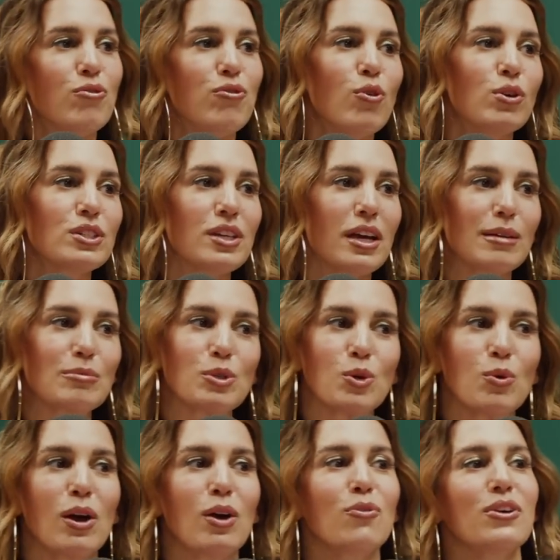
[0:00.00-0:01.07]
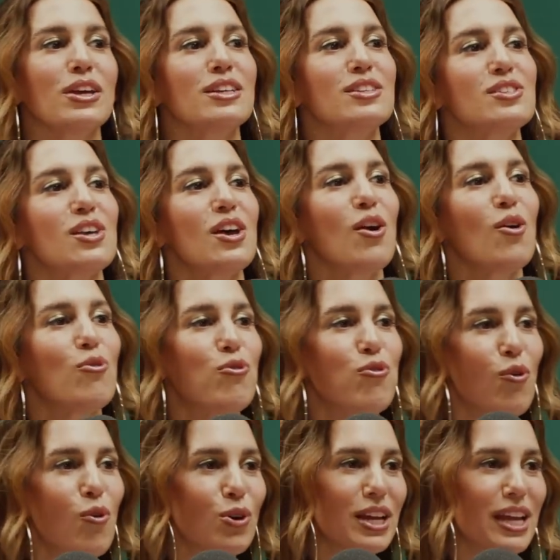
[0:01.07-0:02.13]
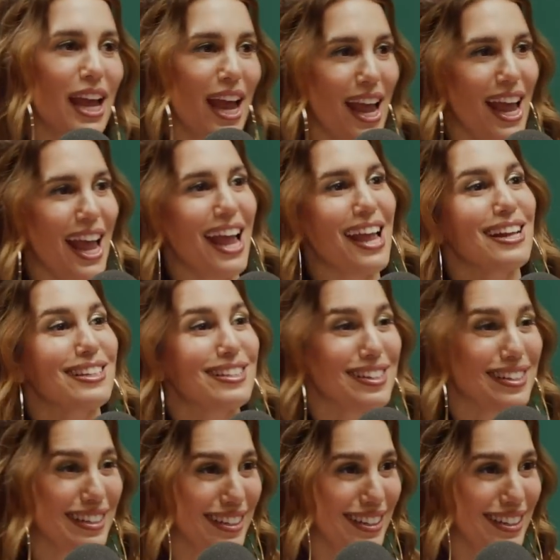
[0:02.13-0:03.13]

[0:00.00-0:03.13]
Four times 12 is 48